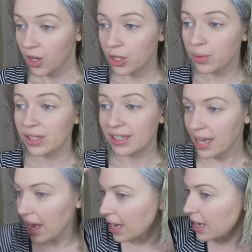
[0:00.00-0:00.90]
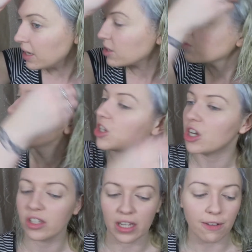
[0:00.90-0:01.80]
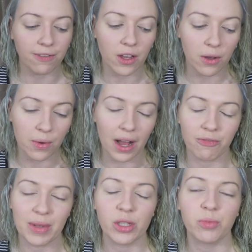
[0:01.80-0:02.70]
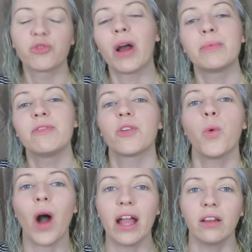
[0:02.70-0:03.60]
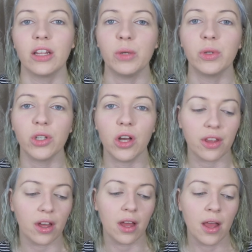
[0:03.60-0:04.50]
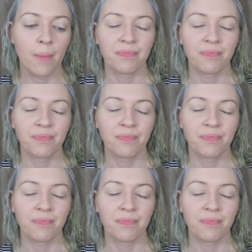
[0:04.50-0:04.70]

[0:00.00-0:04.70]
You will see it in some videos. If you have been subscribed to me for a while, then you will know that